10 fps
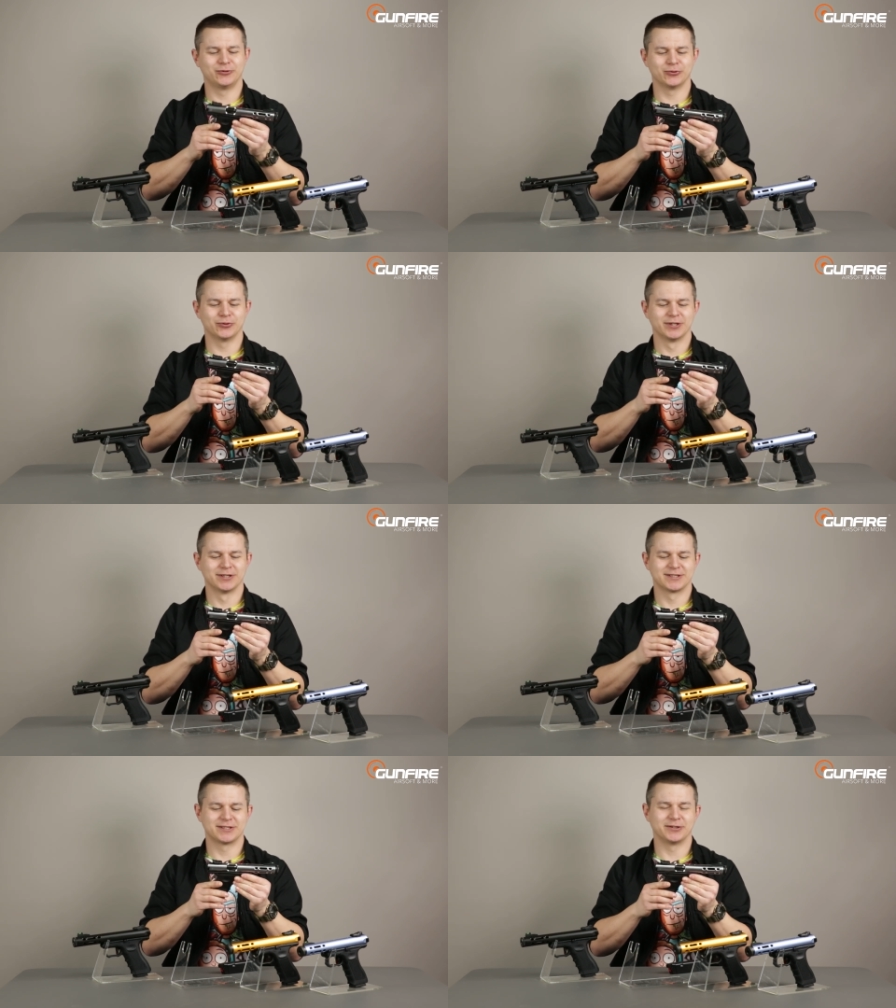to
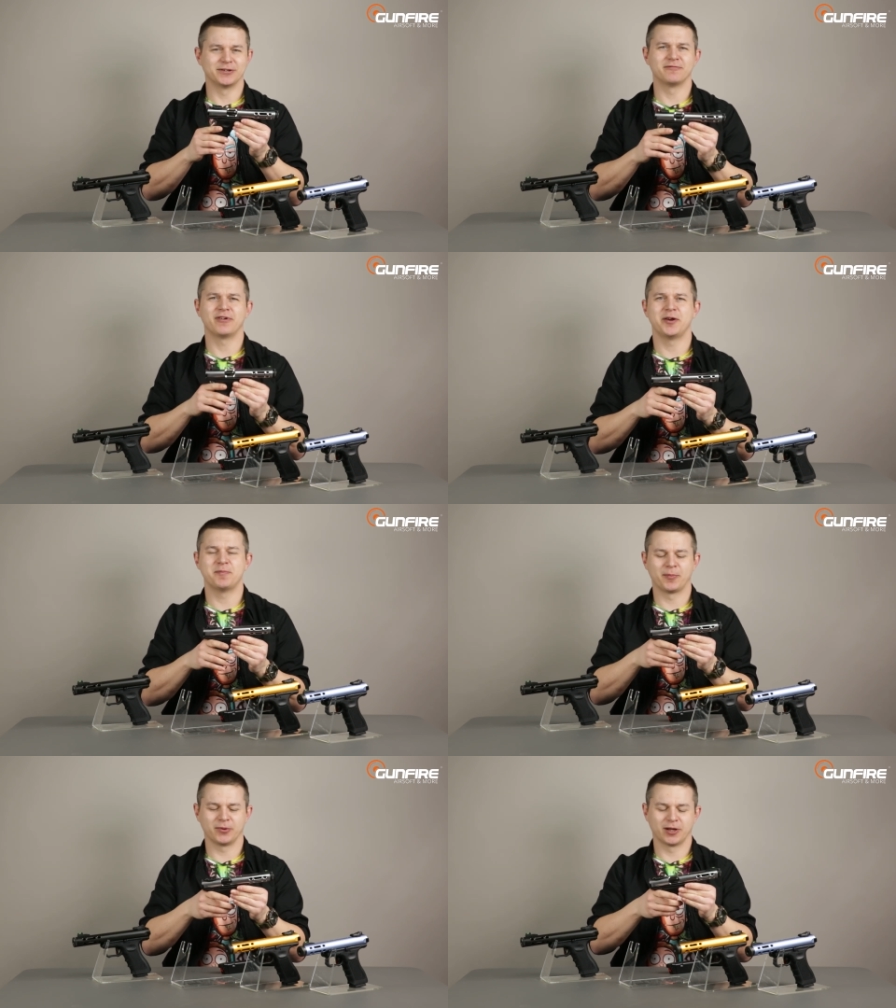certain very
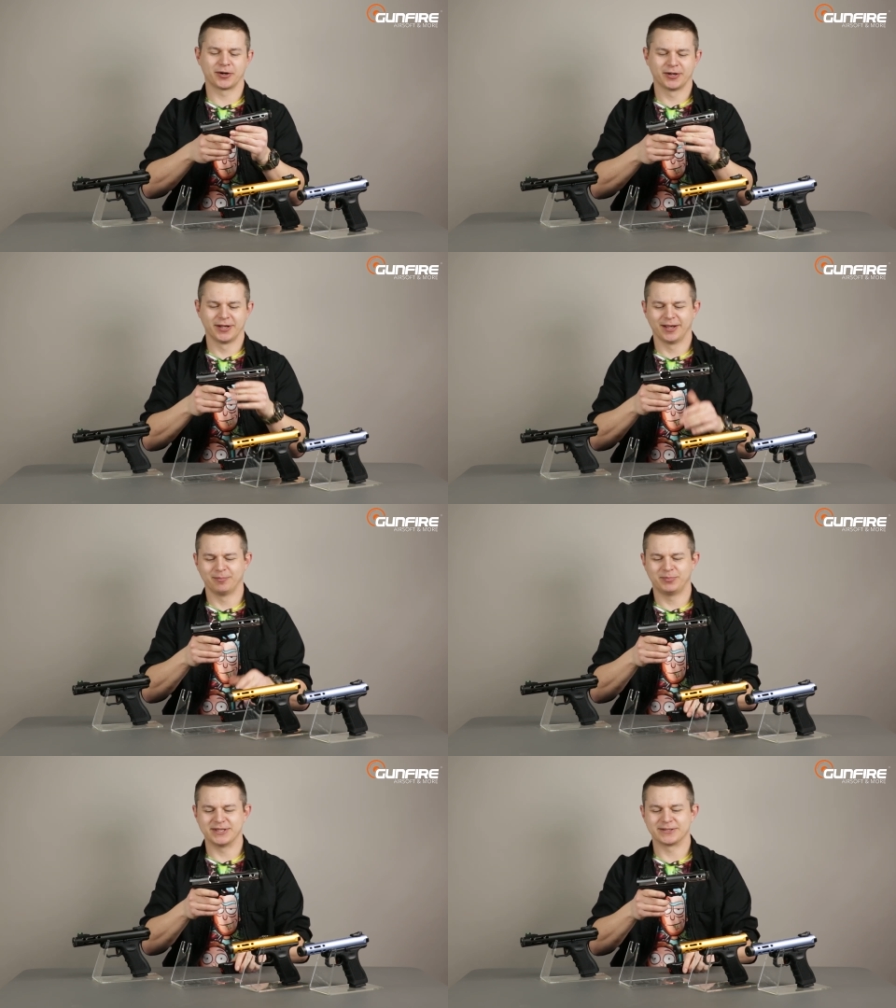popular
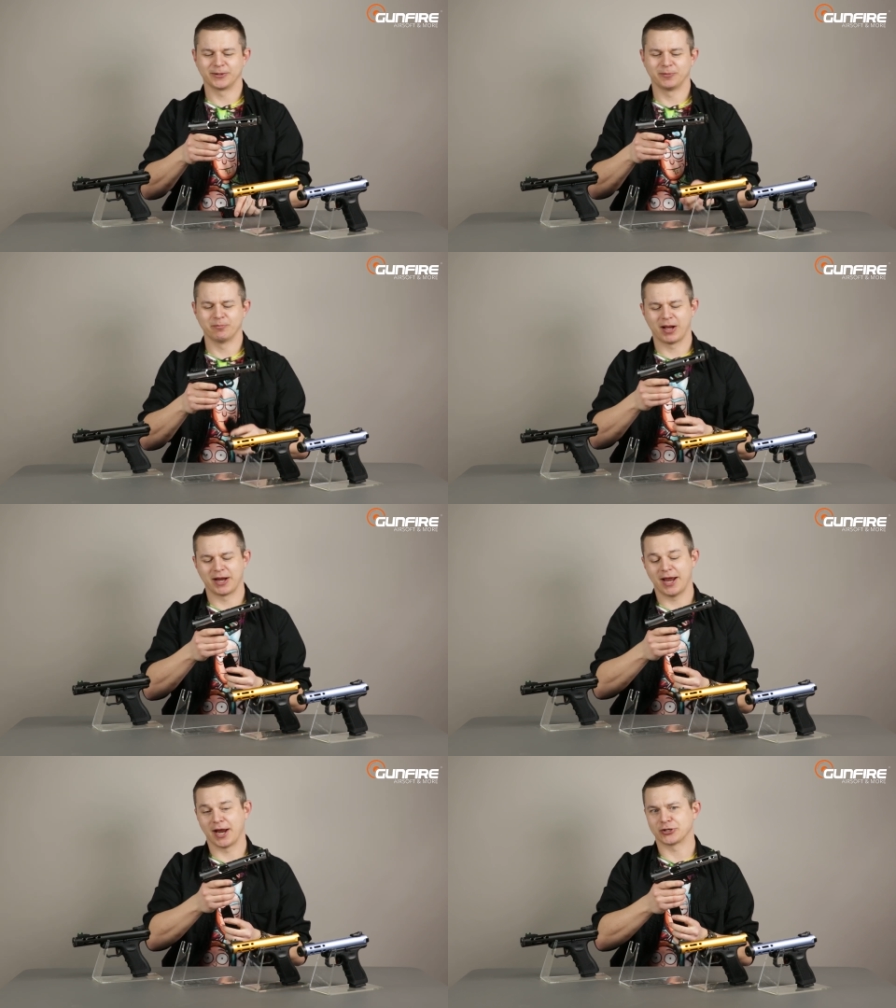pistol
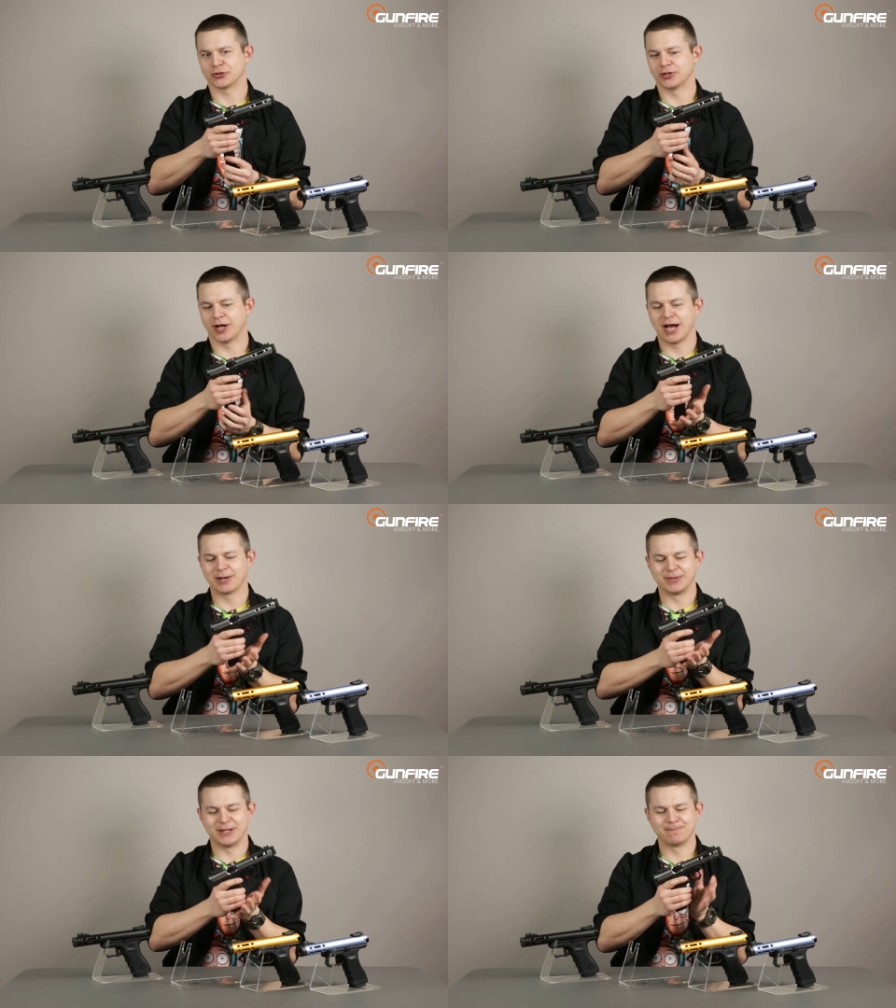by Action
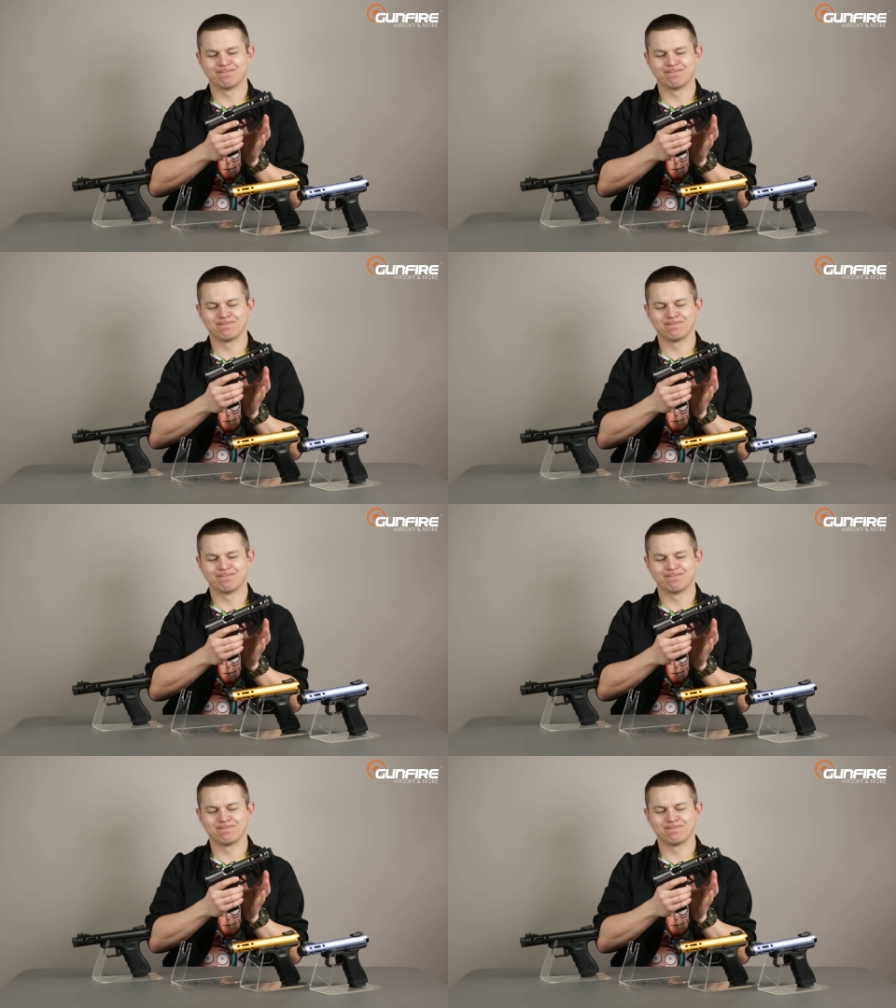Army.